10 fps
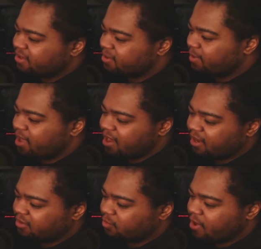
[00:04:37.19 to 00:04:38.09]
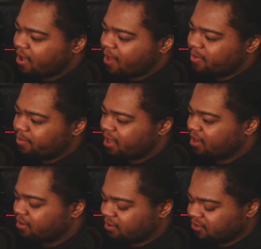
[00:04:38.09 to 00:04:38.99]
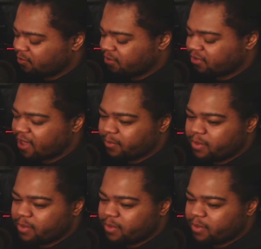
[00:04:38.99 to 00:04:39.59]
of talked about hating as well, how people hated on his music, how